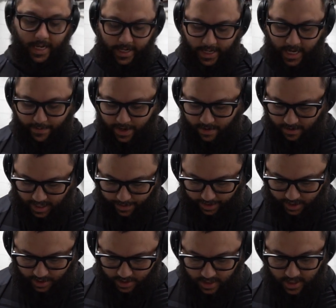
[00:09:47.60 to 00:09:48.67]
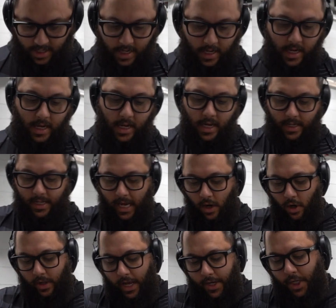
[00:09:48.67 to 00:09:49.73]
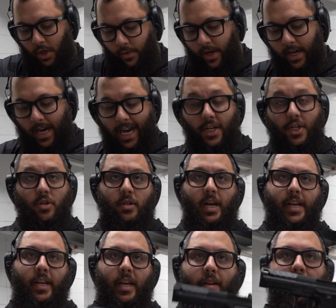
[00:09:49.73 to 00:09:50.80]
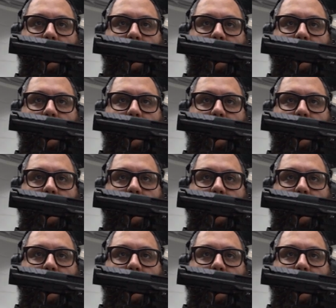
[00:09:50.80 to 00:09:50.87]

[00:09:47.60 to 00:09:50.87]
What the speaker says: Yeah, man, I mean, not a whole lot to it. I do like it,